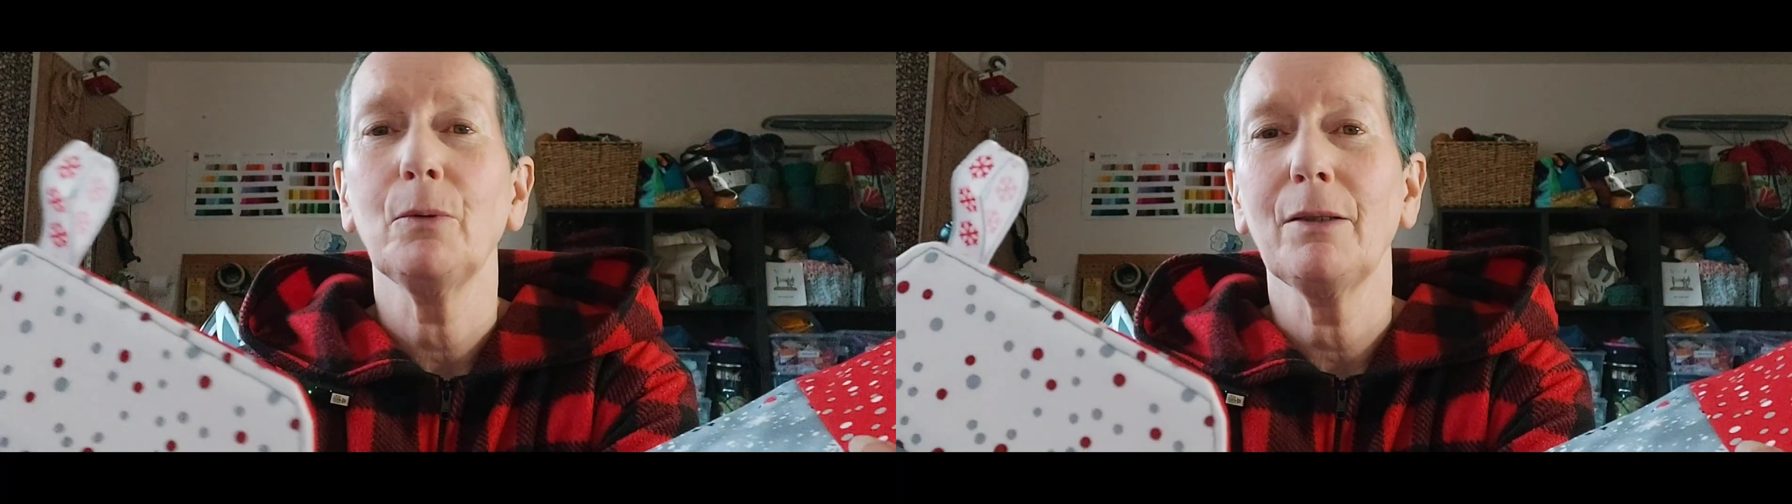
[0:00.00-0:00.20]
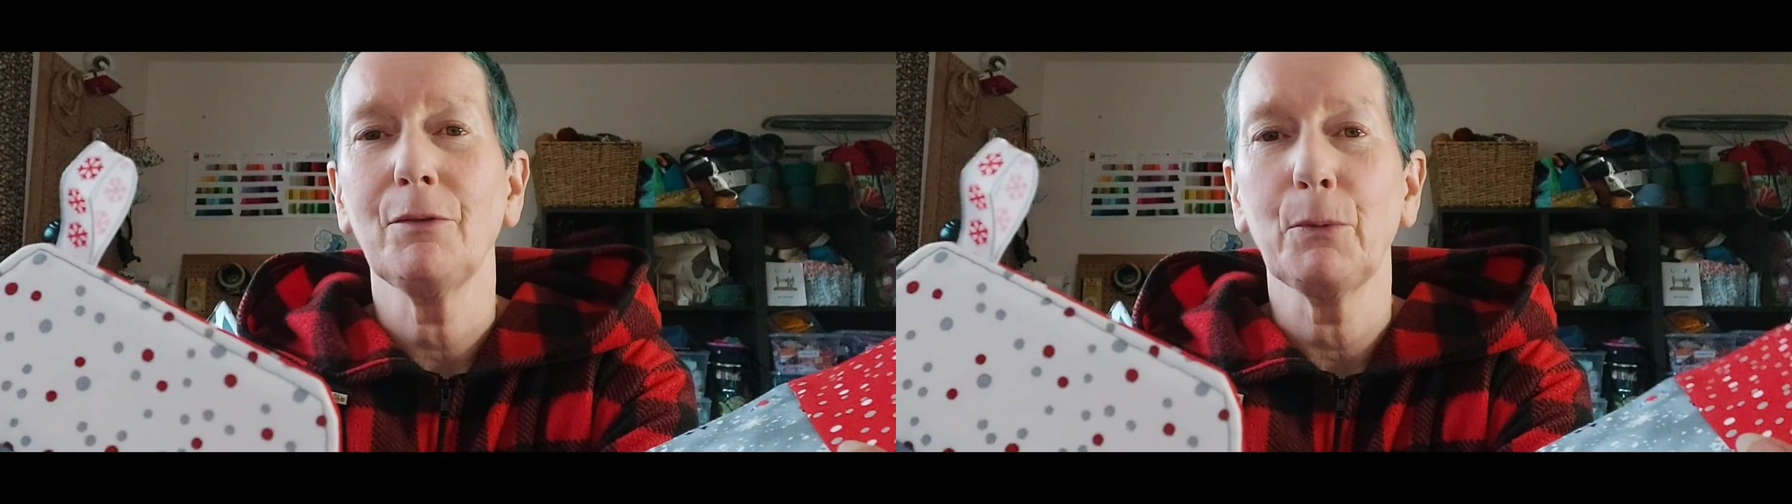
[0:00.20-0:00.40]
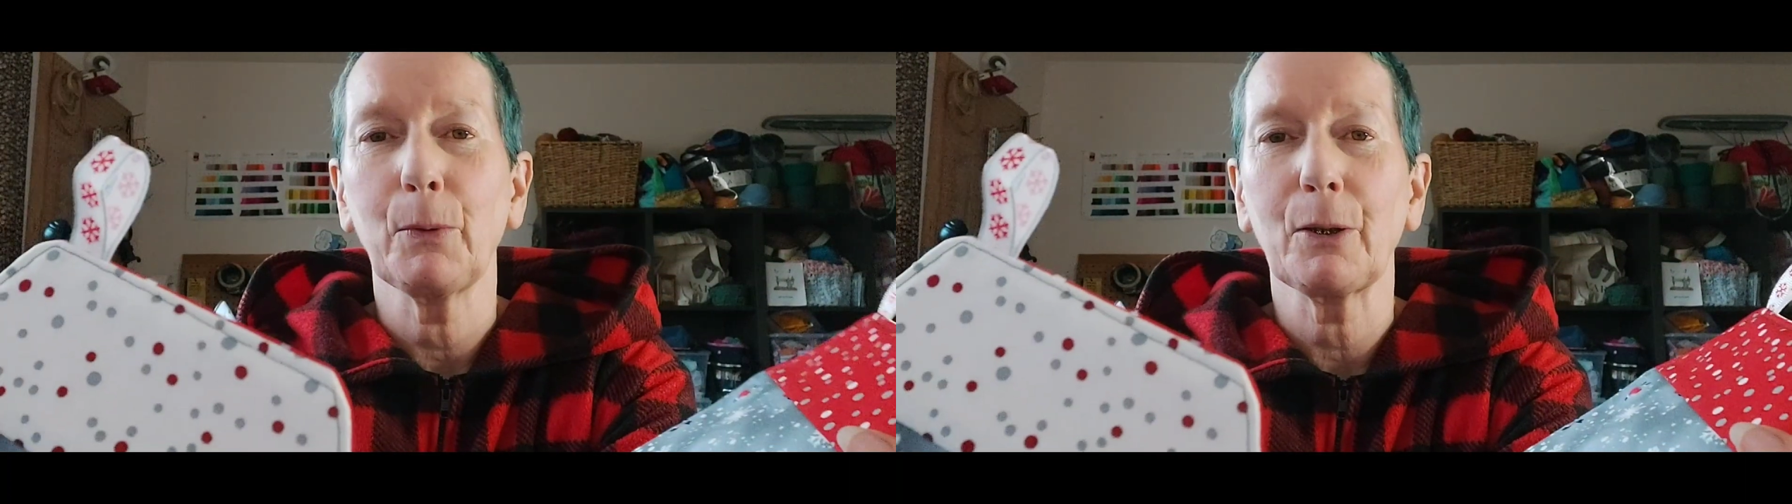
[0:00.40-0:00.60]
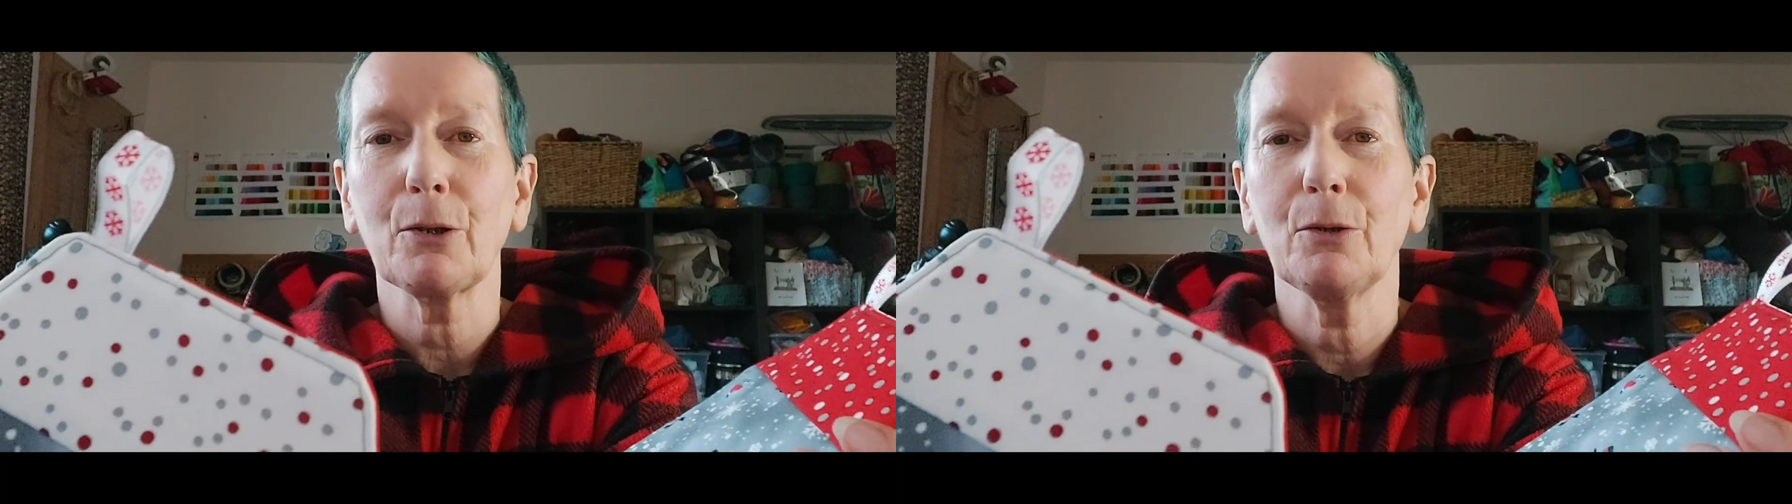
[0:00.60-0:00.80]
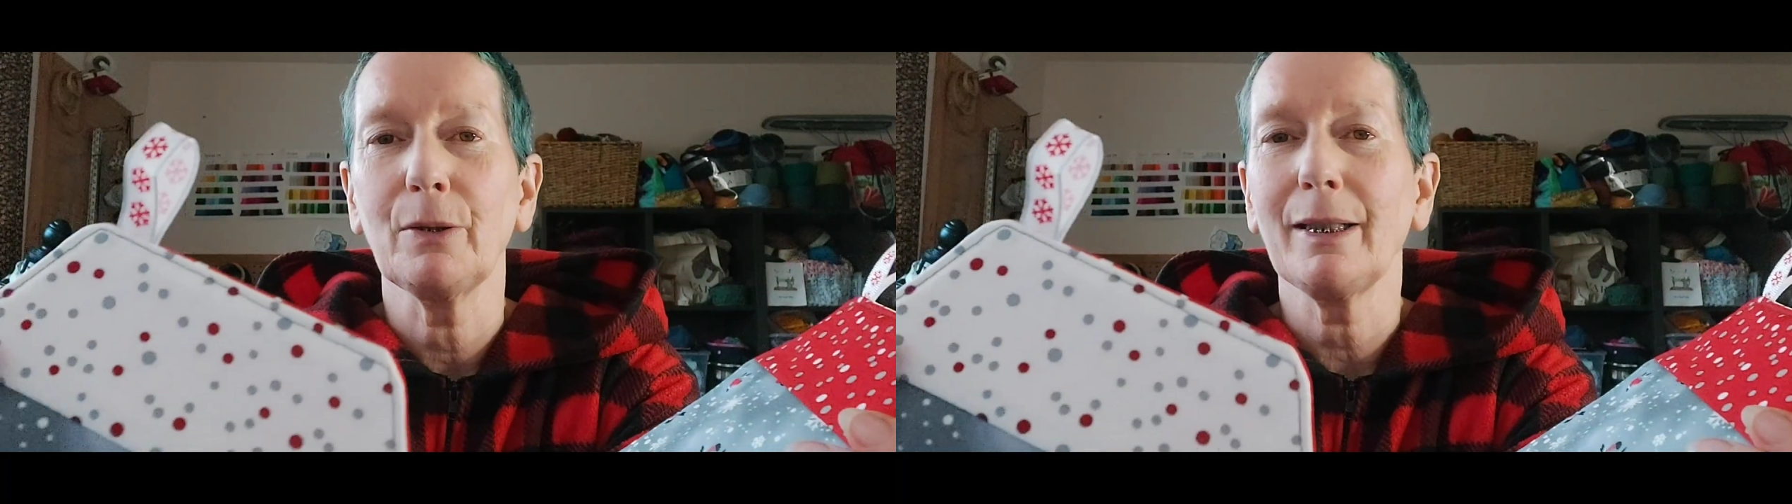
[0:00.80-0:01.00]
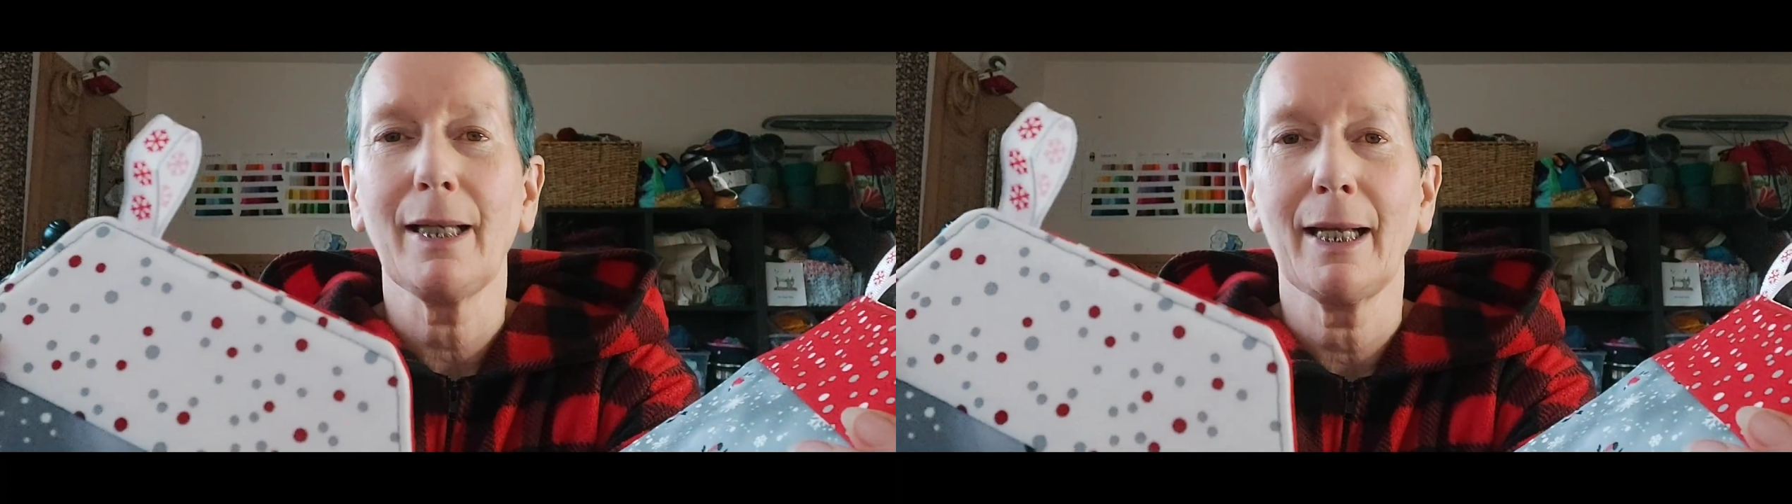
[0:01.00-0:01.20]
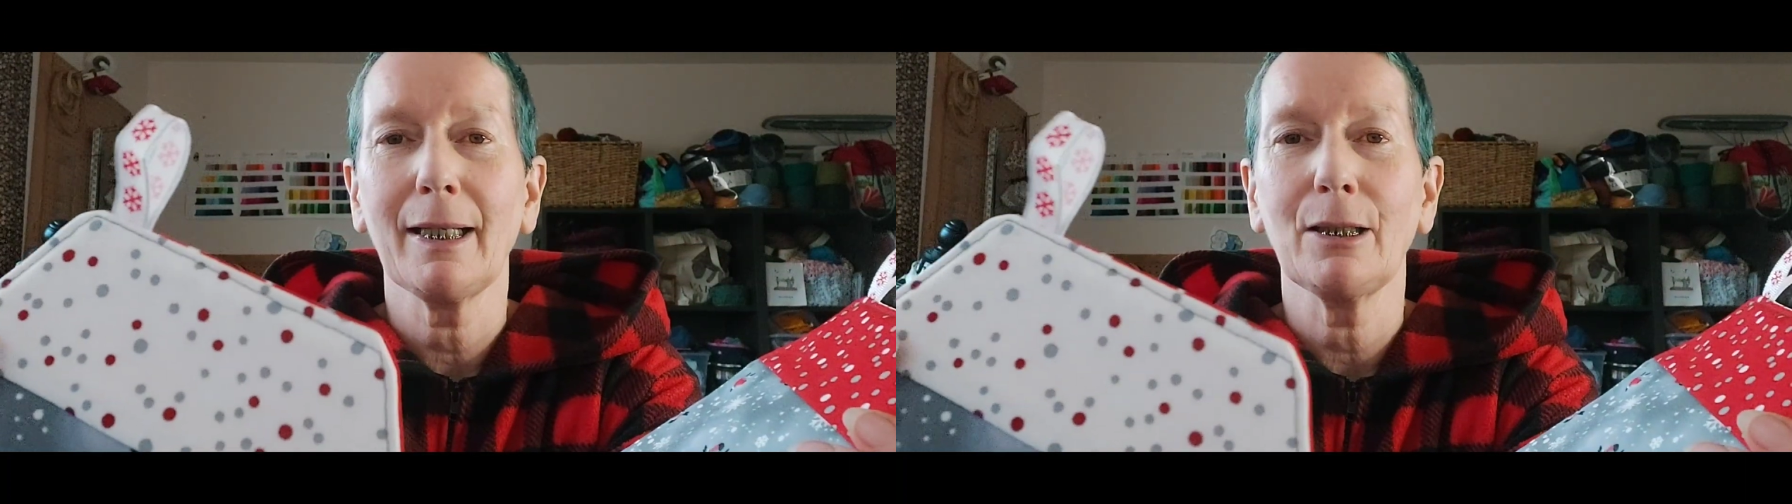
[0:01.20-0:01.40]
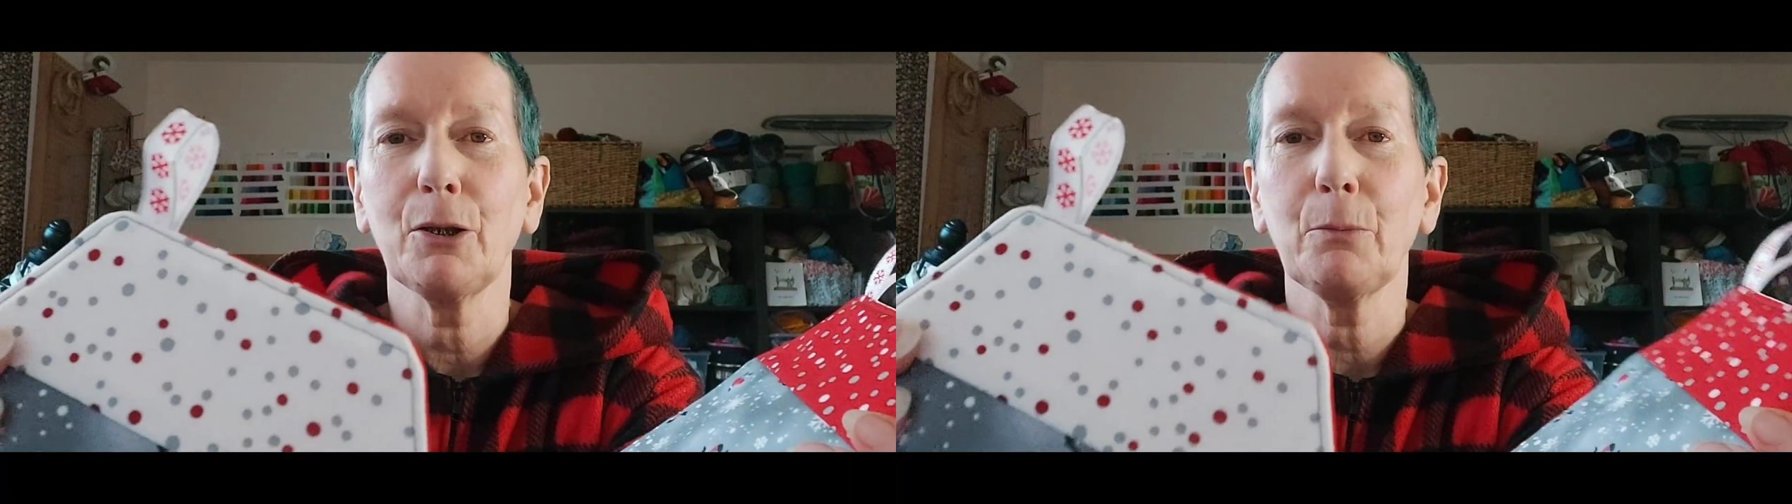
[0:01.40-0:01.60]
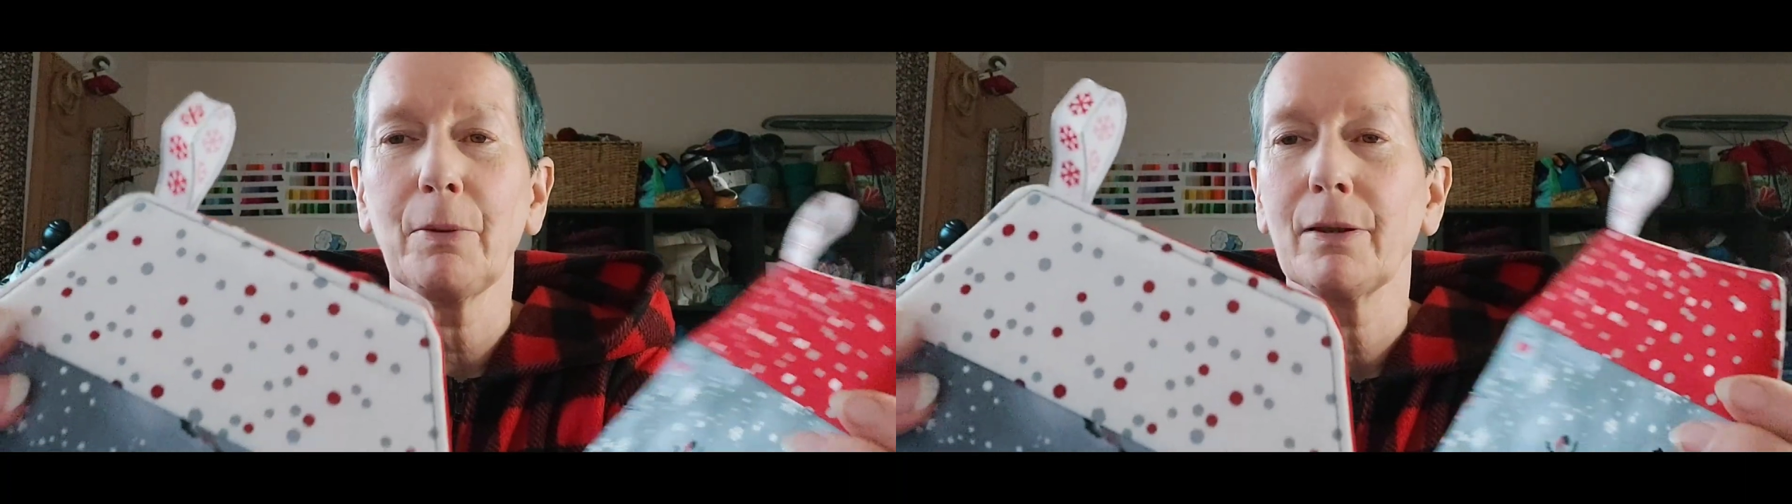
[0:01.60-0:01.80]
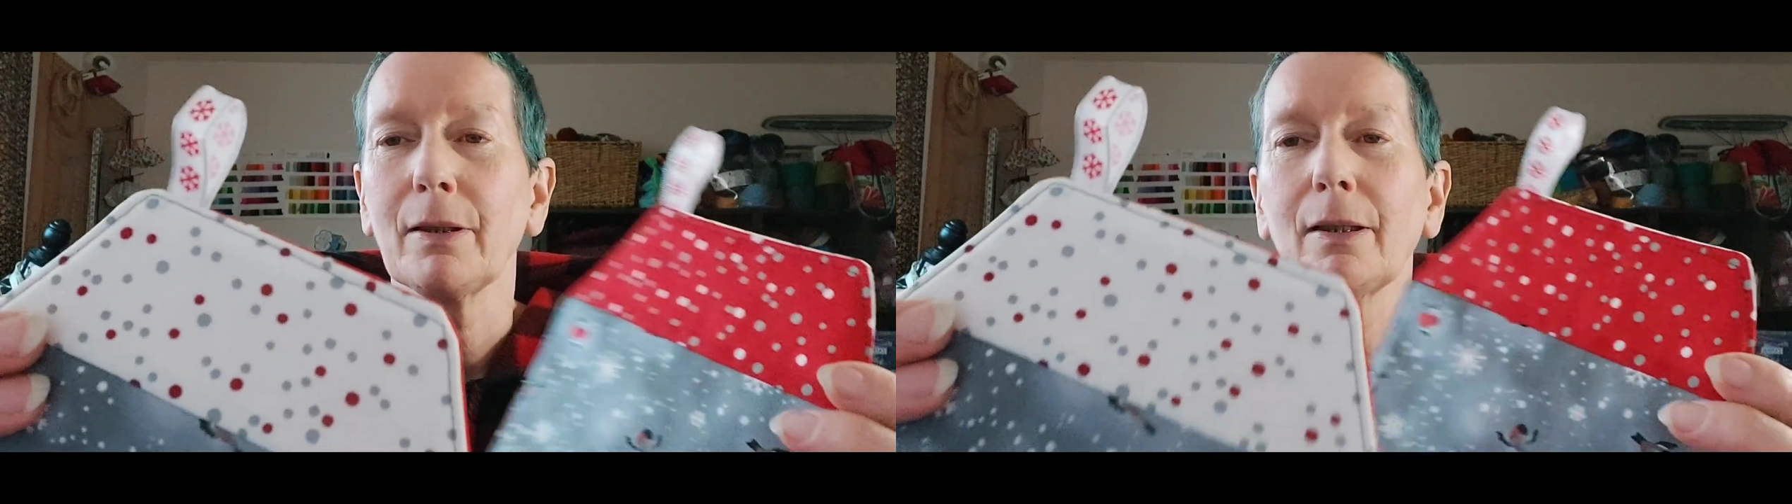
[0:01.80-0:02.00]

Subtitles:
whatever you want to call it, hanging loop,